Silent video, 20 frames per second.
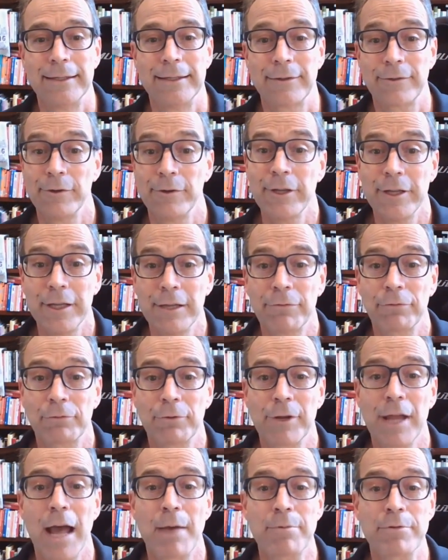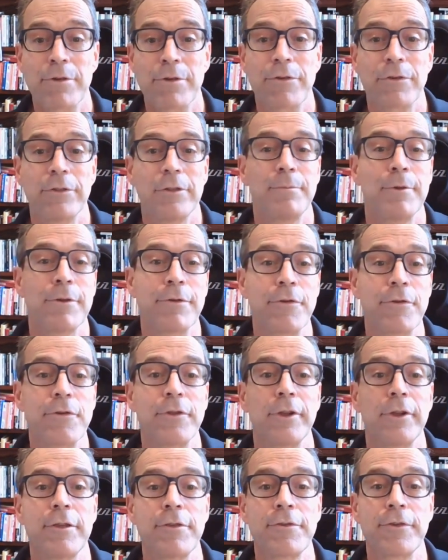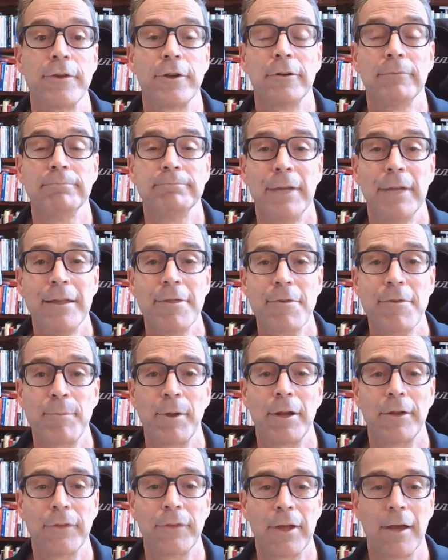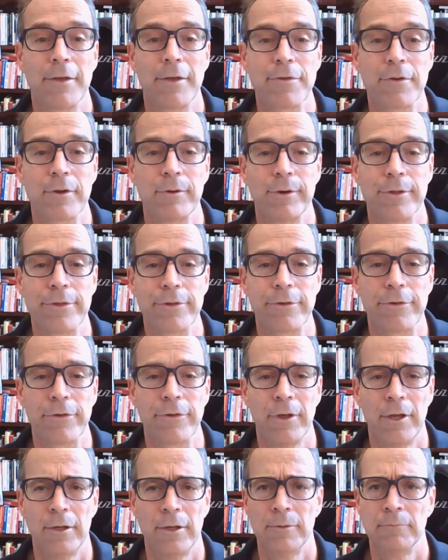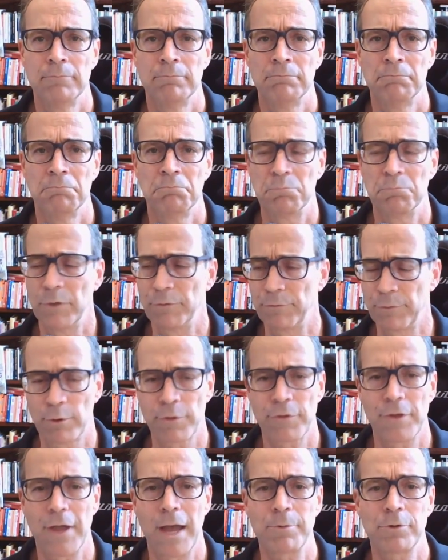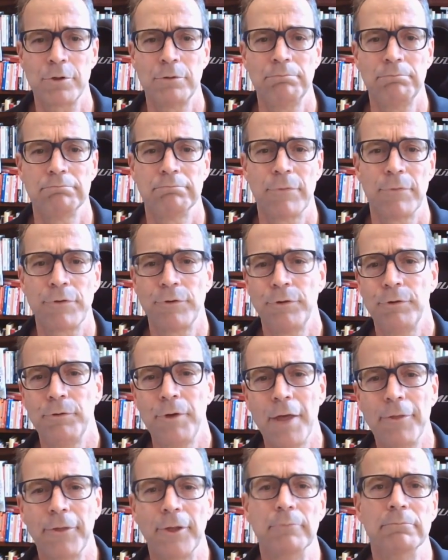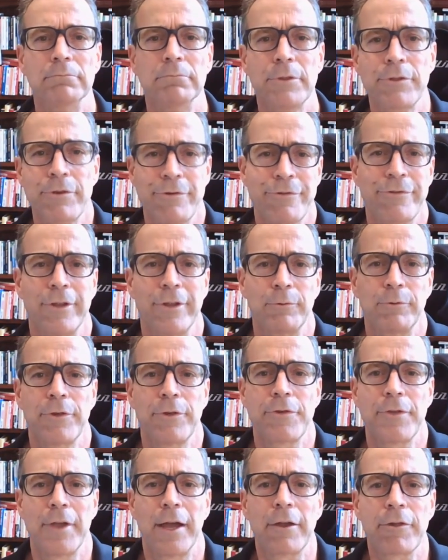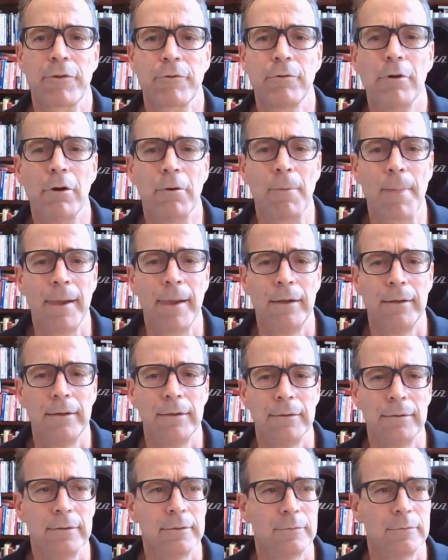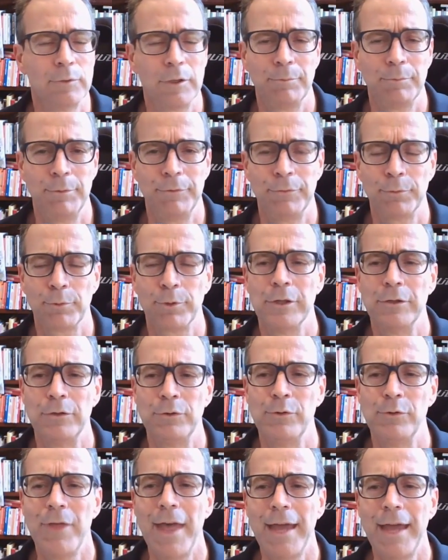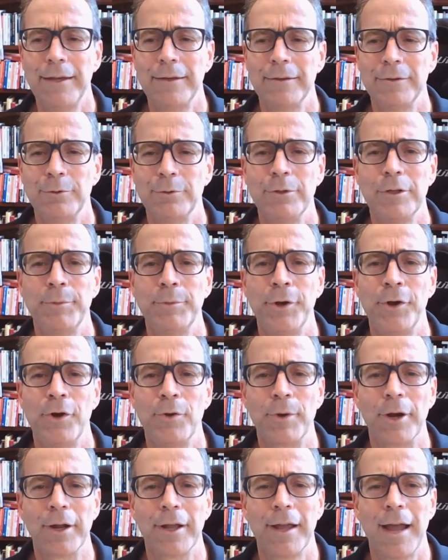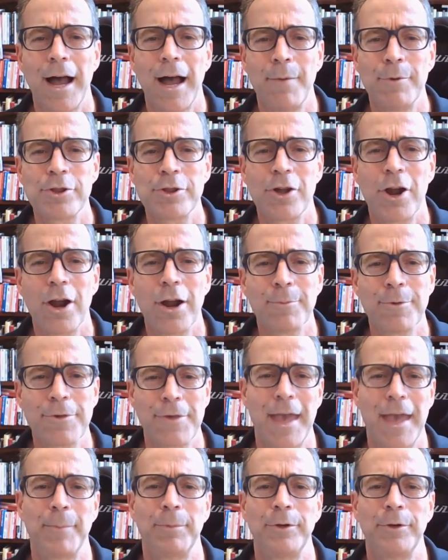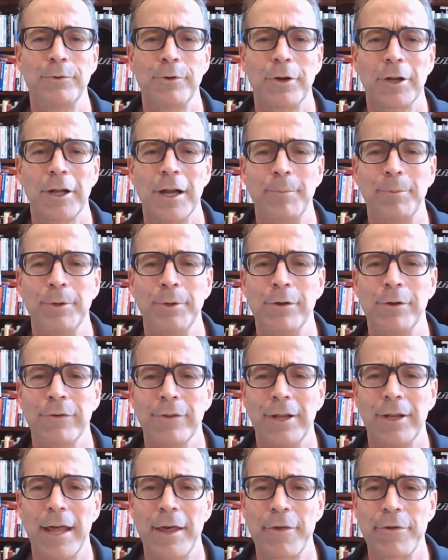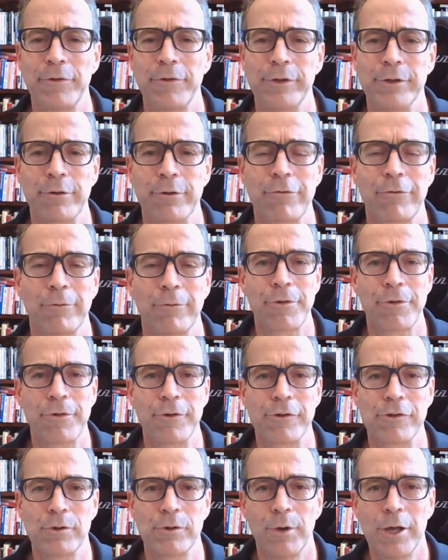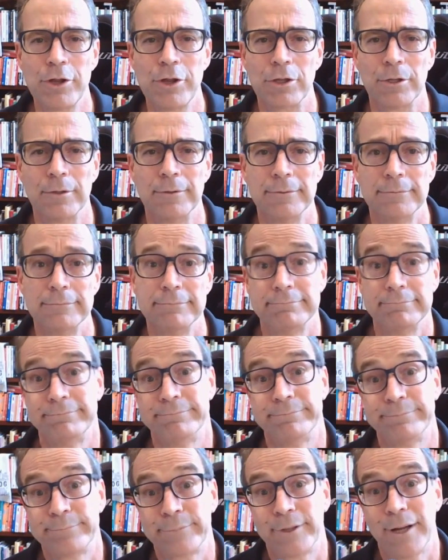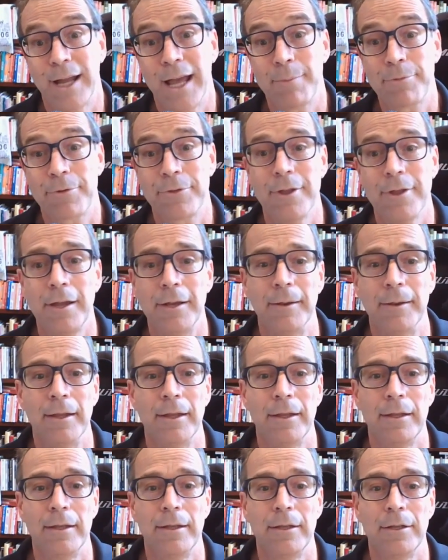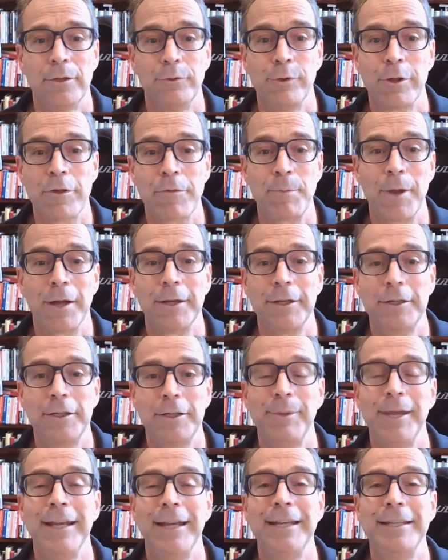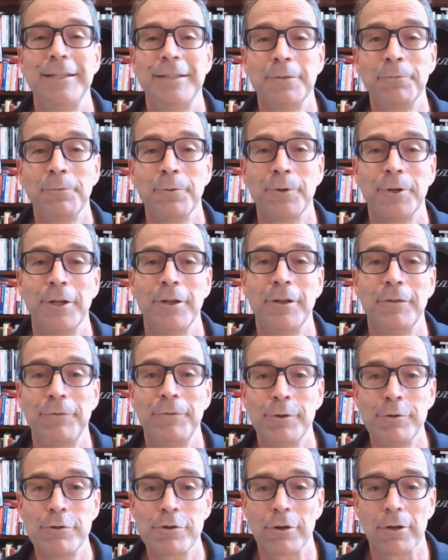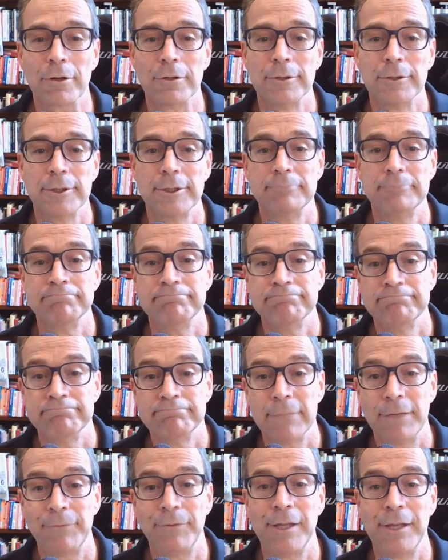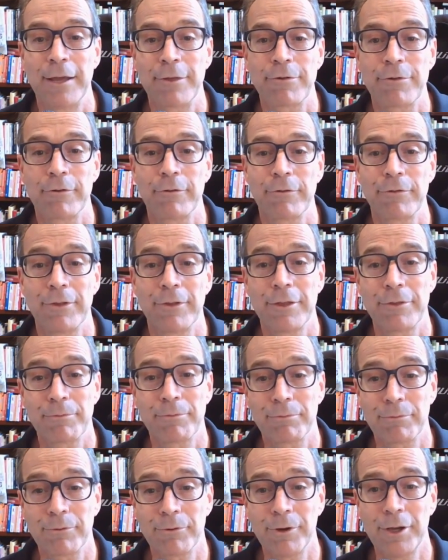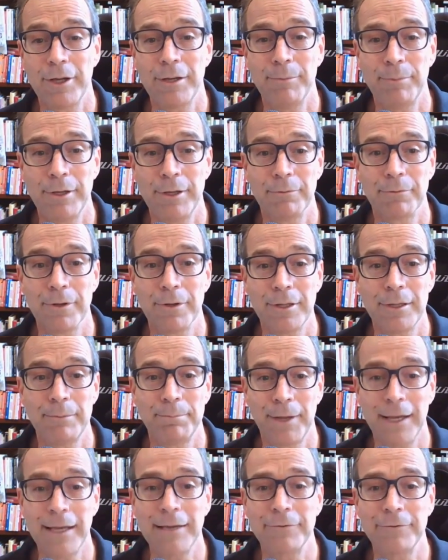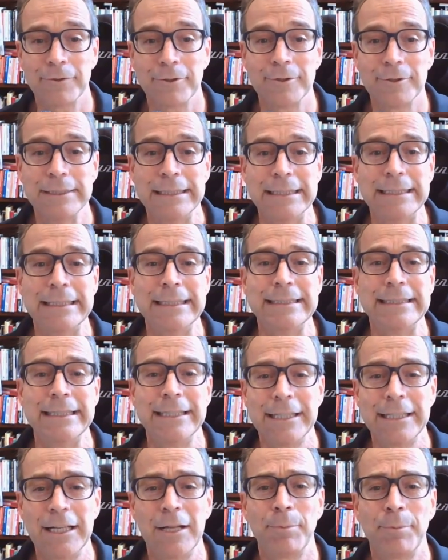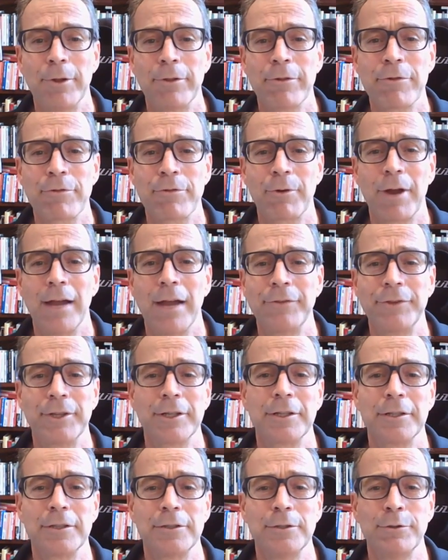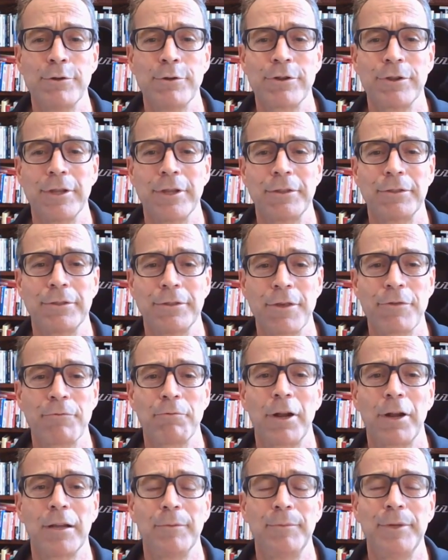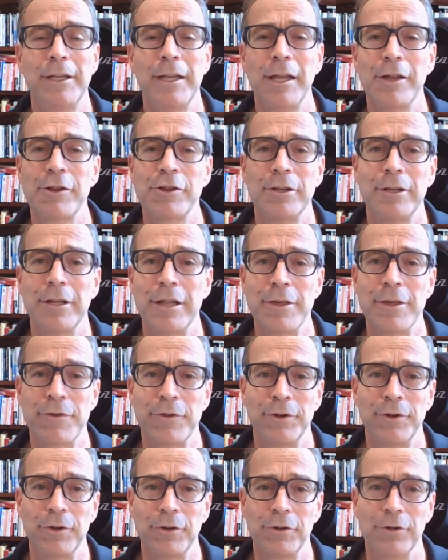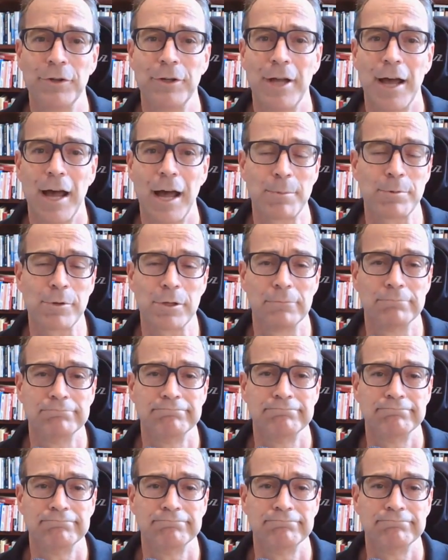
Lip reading: So you can give three options to the business to consider and spell out the consequences. The first option is to do nothing and just stick with the status quo. Well, before you do that, do a little bit of homework. How much harm has happened to our company over the last 2 years situation? Perhaps none. Do we expect it to be any different in the future? If the answer is it's going to be really painful, then you can help others arrive at the conclusion that this recommendation isn't a good option.